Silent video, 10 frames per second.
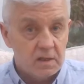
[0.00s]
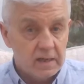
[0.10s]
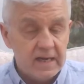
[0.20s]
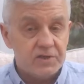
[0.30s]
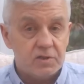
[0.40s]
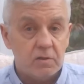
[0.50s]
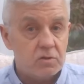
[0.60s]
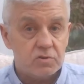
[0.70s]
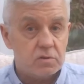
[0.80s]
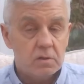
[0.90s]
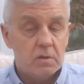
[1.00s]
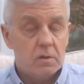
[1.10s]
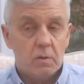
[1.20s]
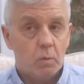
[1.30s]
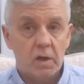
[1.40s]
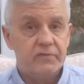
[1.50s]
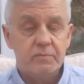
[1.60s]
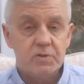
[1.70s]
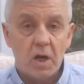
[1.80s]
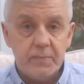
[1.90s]
innocent, because one of
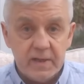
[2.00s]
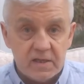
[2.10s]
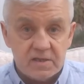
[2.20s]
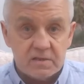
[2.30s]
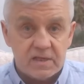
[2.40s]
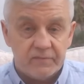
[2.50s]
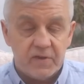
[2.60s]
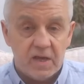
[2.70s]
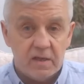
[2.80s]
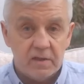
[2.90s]
them's got to be innocent, haven't they?